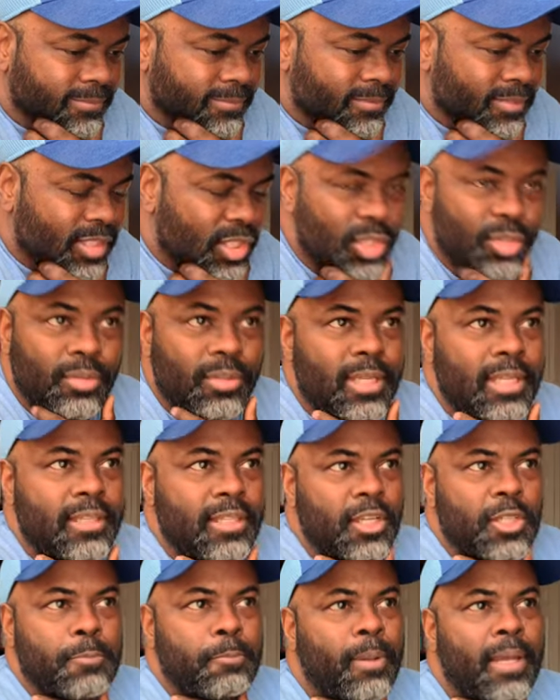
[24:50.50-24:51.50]
You
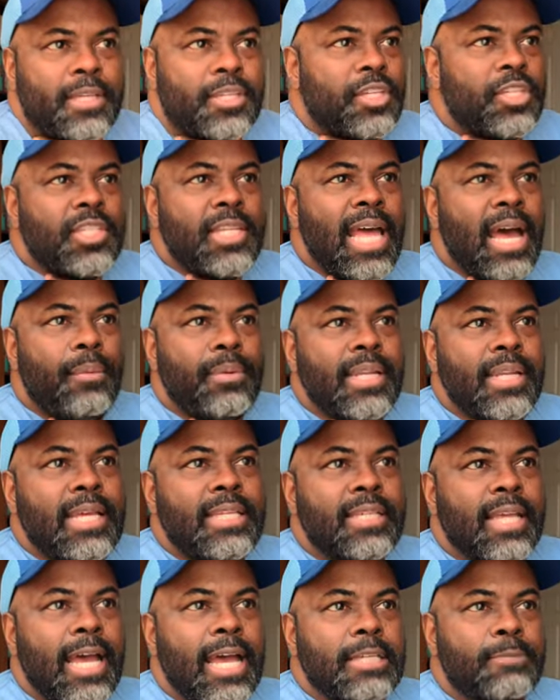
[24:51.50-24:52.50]
there's places nowadays,
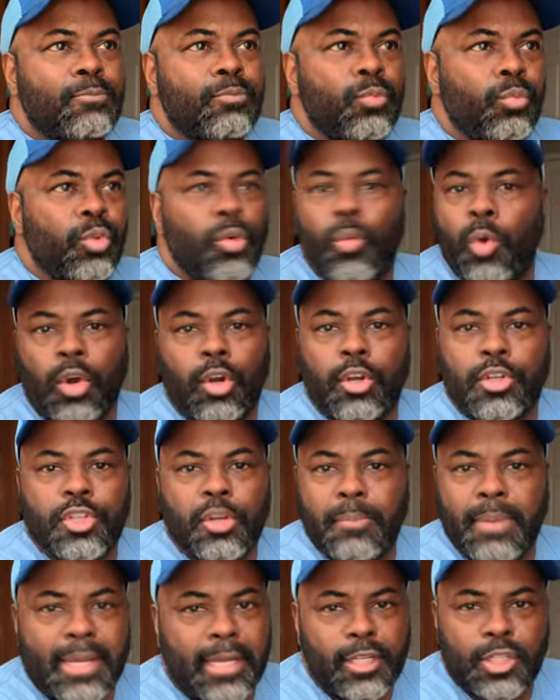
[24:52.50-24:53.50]
guys, the workers are
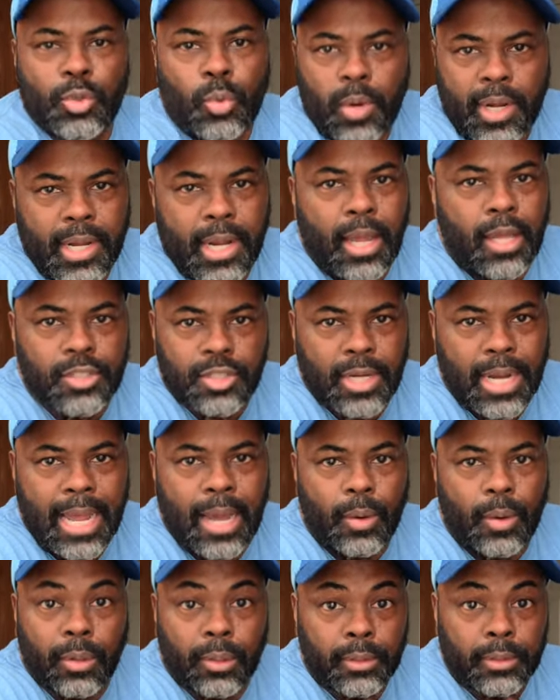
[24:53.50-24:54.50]
making $20 an
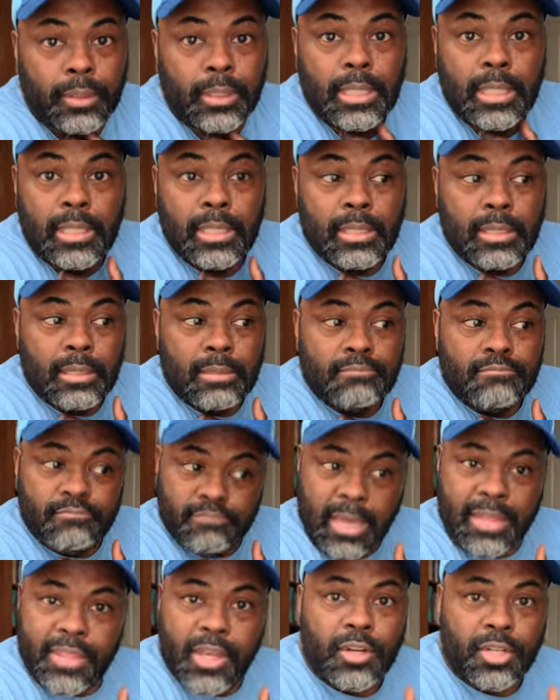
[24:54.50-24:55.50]
hour
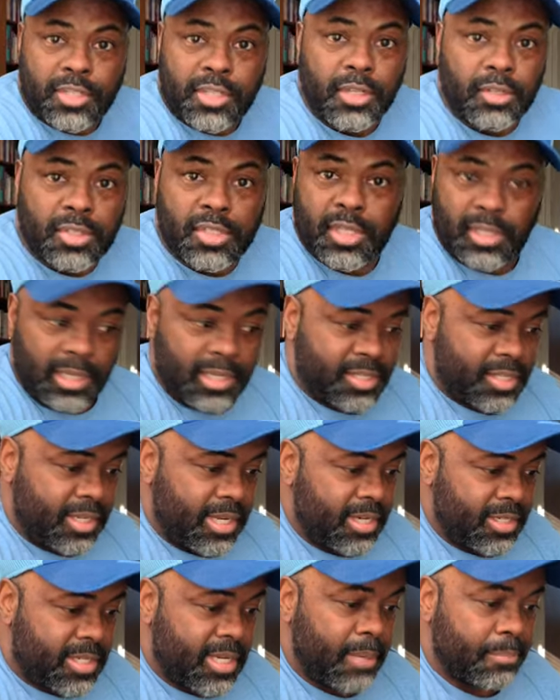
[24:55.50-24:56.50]
and they're still
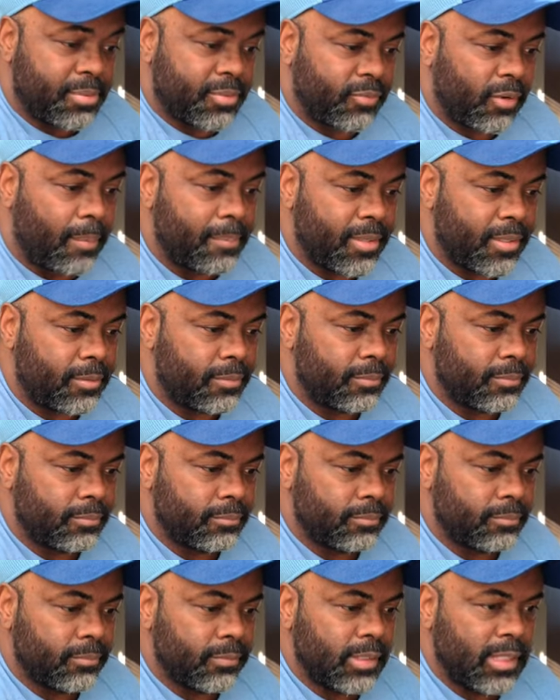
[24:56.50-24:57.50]
soliciting tips from you,
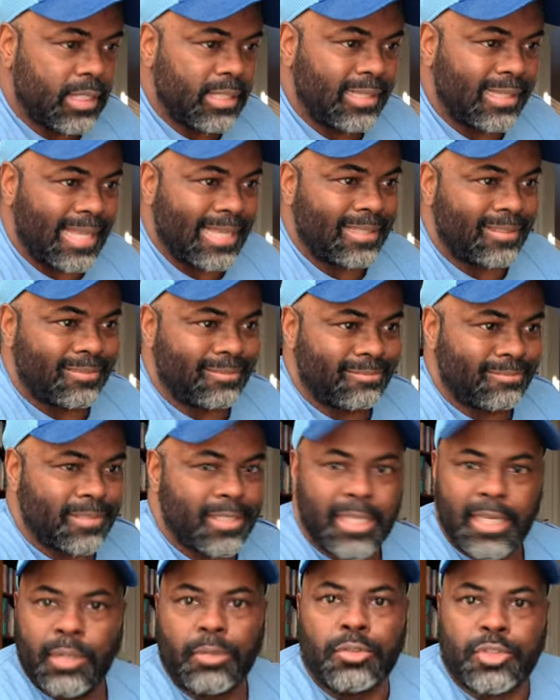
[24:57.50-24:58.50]
like
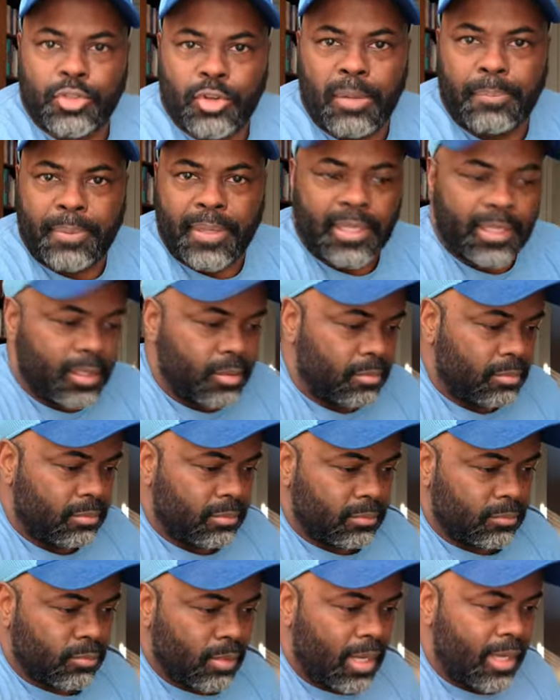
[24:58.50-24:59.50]
guilt tripping you,
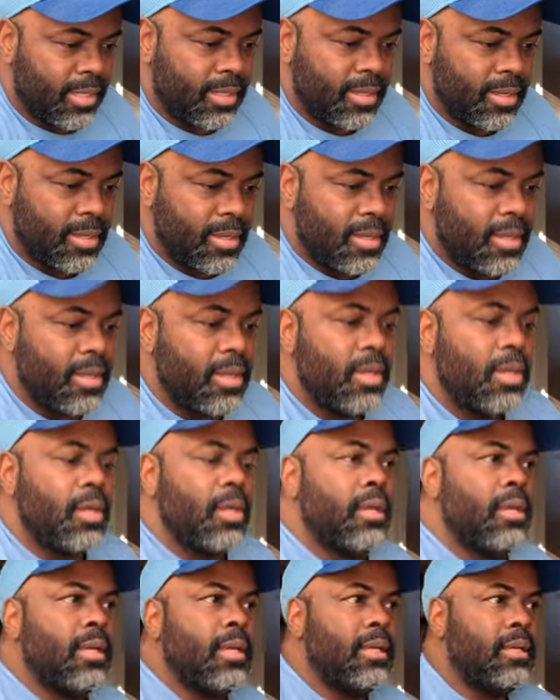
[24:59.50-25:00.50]
right?
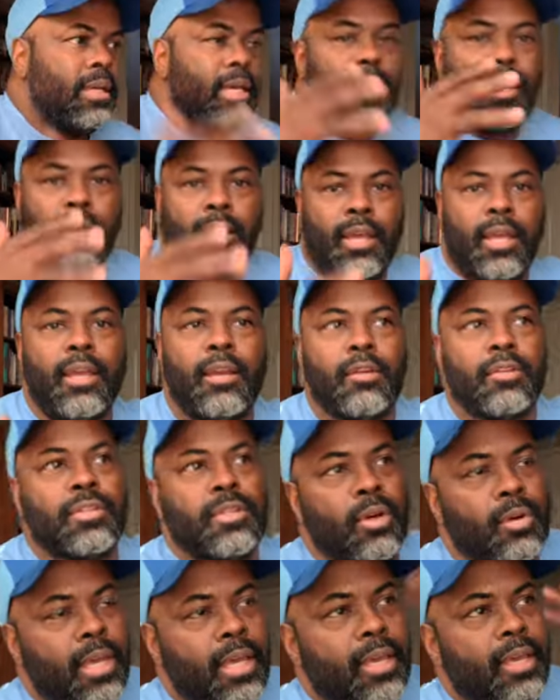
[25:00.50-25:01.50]
Here, here's
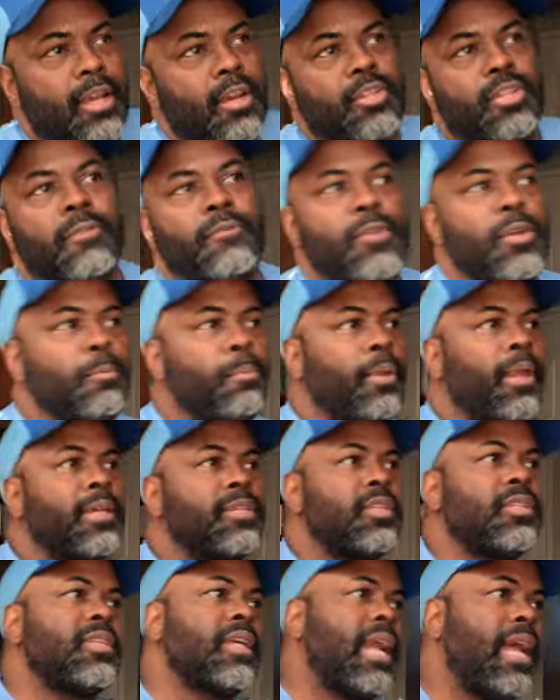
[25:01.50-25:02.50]
okay. Here's a few
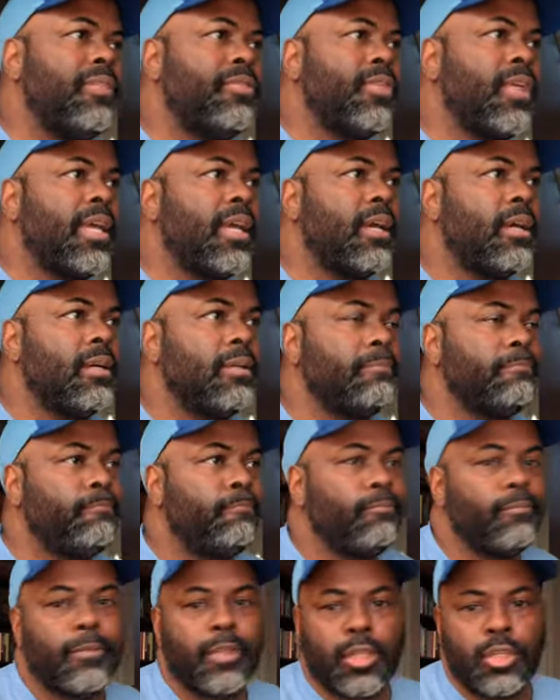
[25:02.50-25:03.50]
places that I think
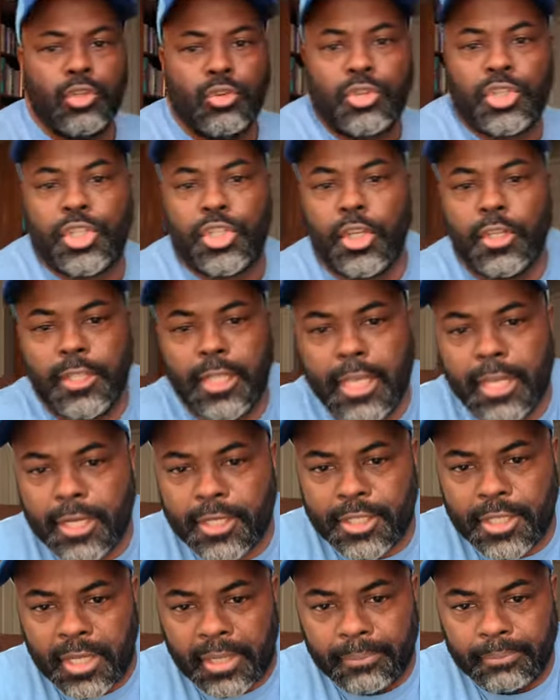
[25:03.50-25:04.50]
you should get a
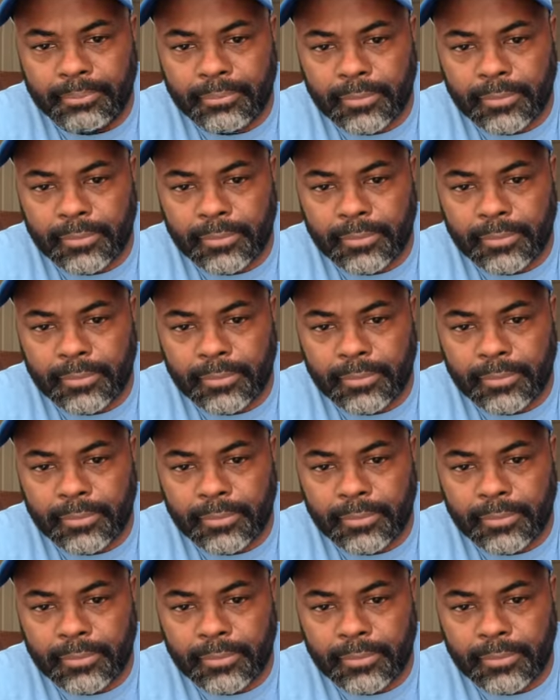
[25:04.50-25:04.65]
tip.